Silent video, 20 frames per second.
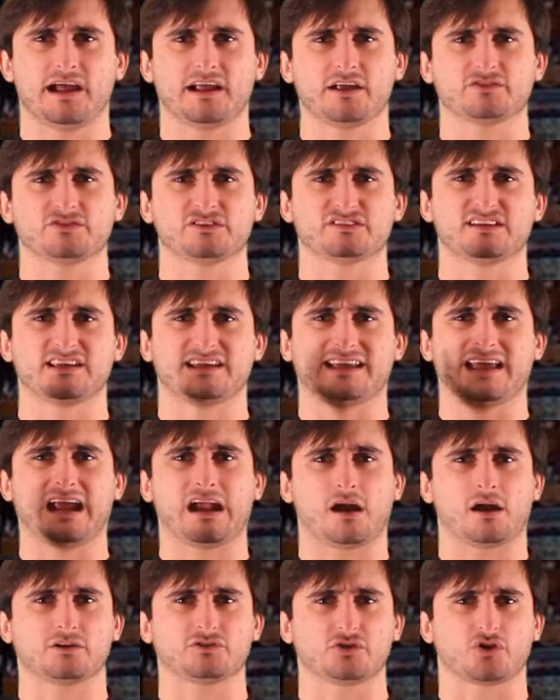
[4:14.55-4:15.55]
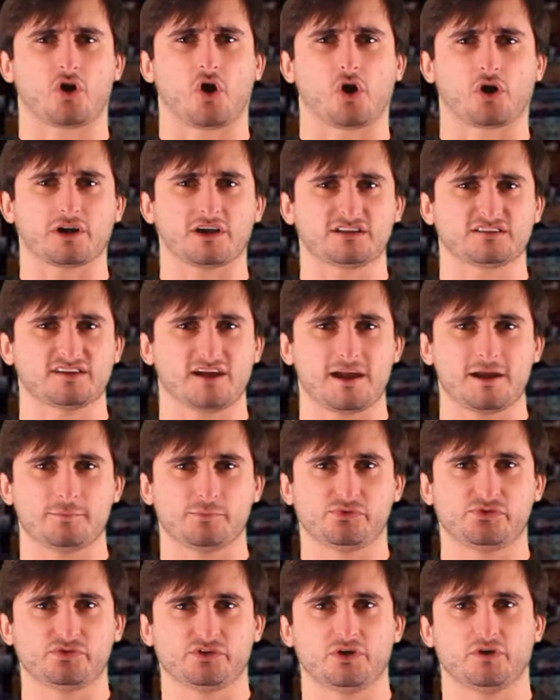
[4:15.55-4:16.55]
I guess you'd say character
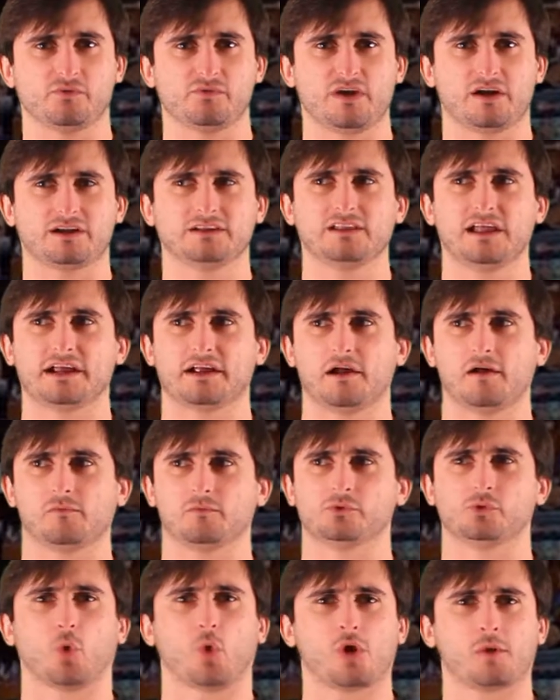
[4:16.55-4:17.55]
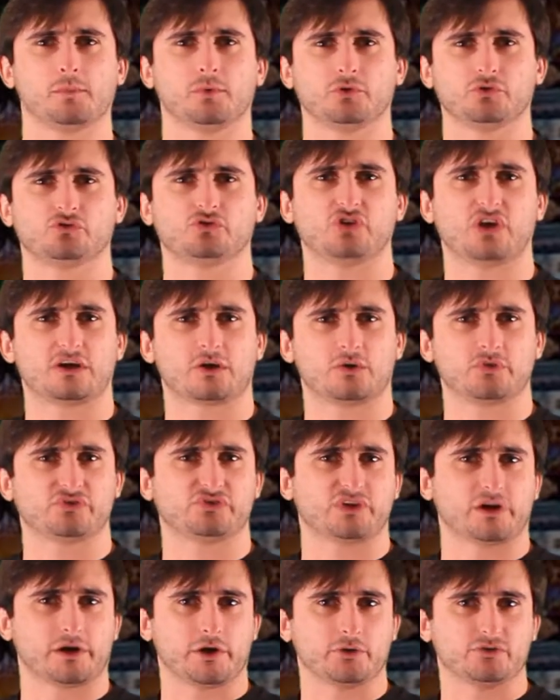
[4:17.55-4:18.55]
archetypes, you know, very like normal, general,
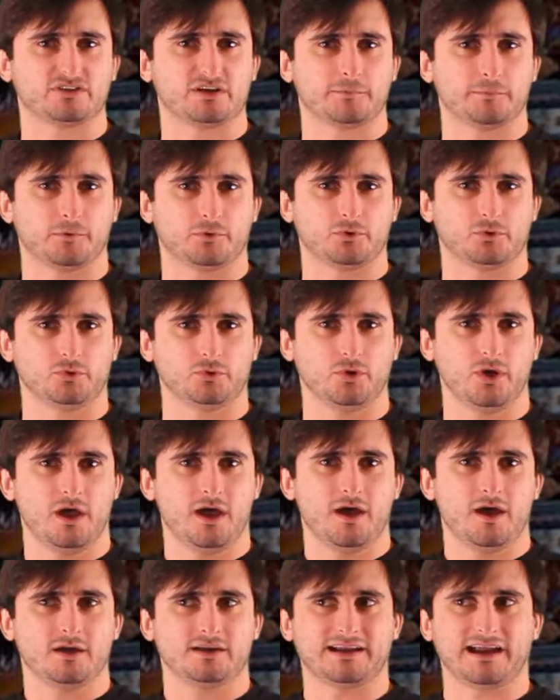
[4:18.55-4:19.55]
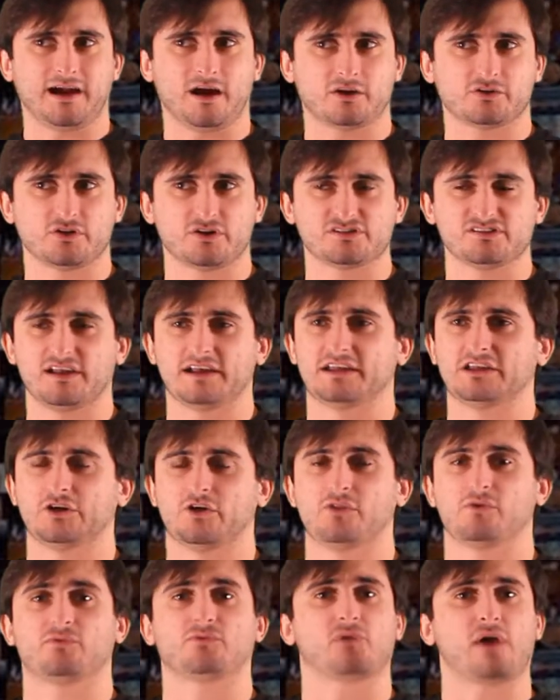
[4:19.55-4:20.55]
stereotypical characters like you
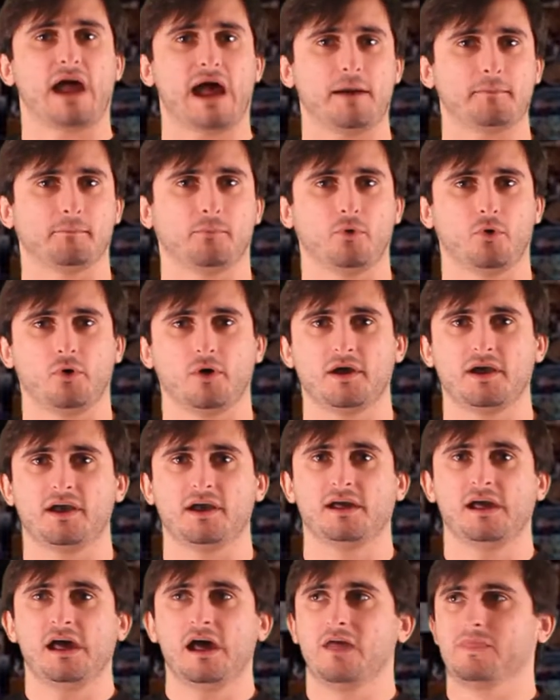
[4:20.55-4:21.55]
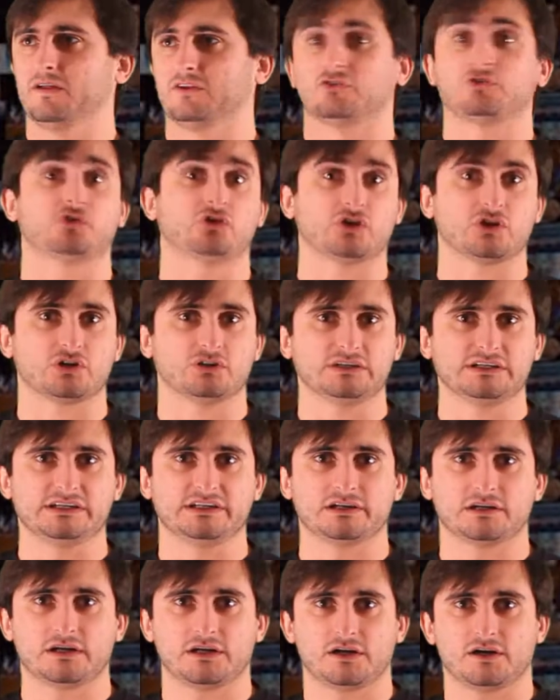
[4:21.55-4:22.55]
know the frat boy, the
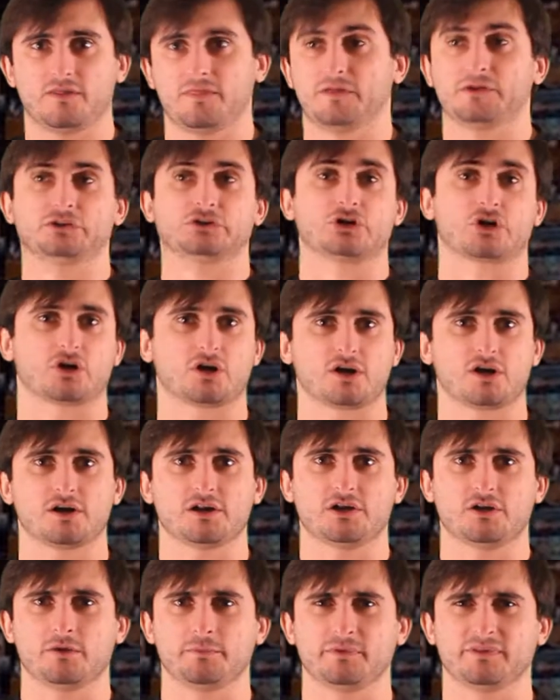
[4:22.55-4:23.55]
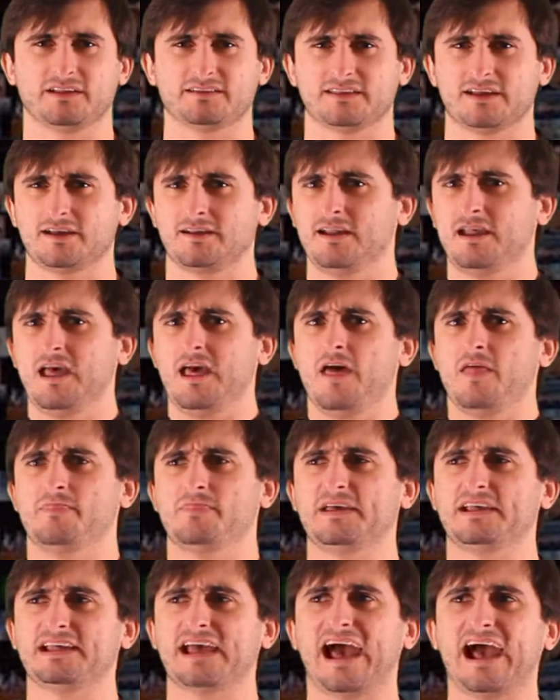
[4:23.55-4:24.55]
cheerleader, the nerd, you know, I mean like that
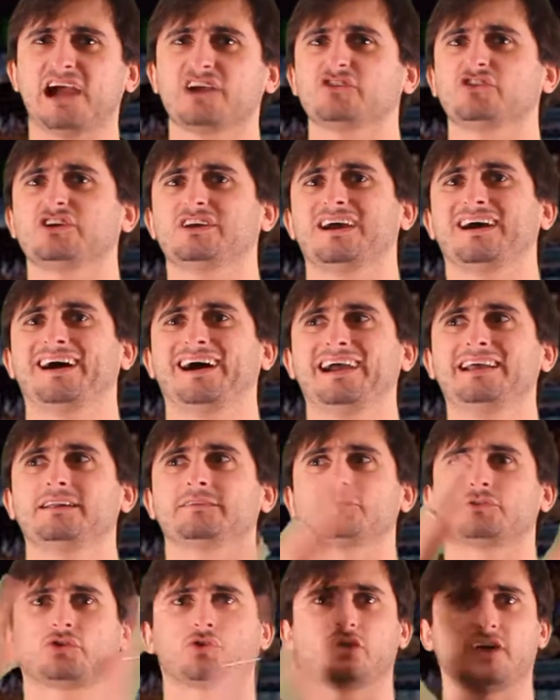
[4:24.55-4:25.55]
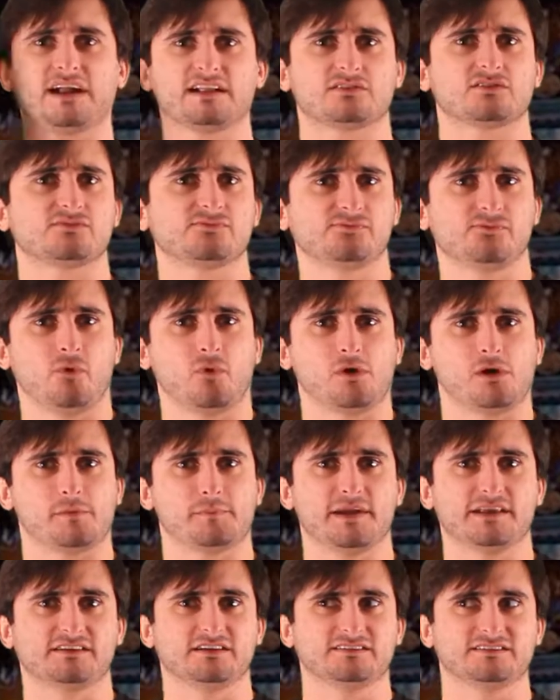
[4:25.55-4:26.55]
they actually kind of
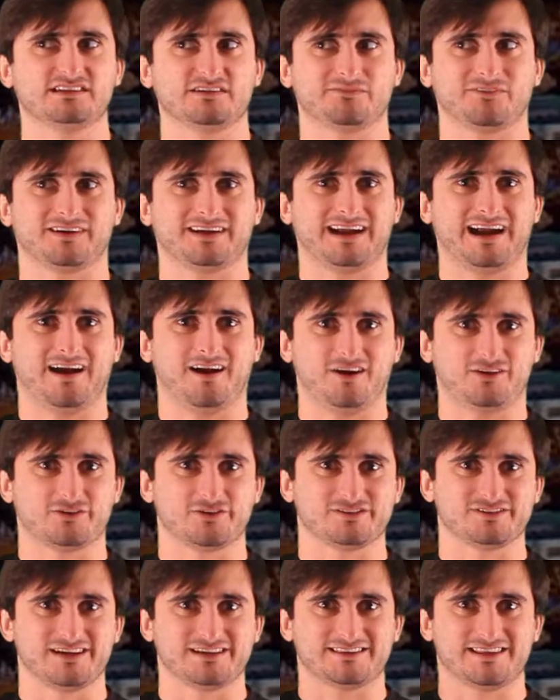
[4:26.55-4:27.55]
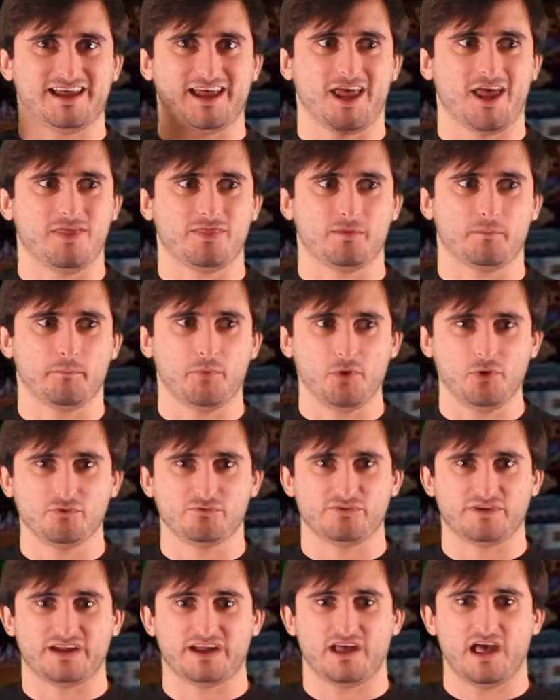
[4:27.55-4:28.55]
transform into different characters like that in the
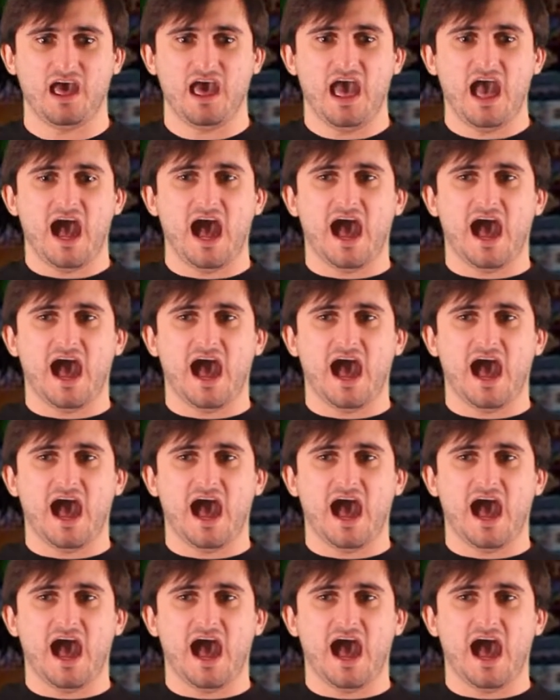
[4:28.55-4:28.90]
movie.